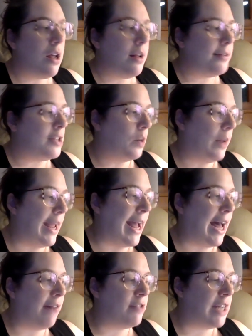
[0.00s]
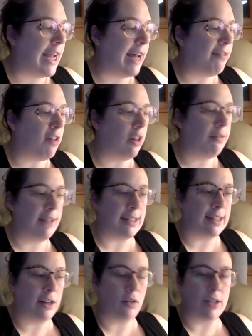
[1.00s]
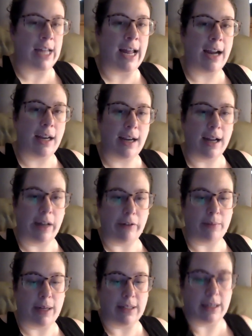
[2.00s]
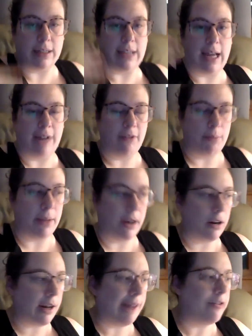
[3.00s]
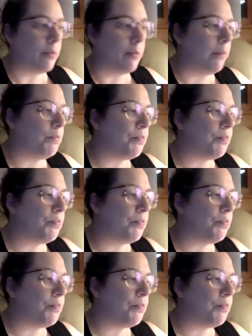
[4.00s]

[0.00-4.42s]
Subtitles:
So we have to have all of these little tiny governments inside of the bigger government.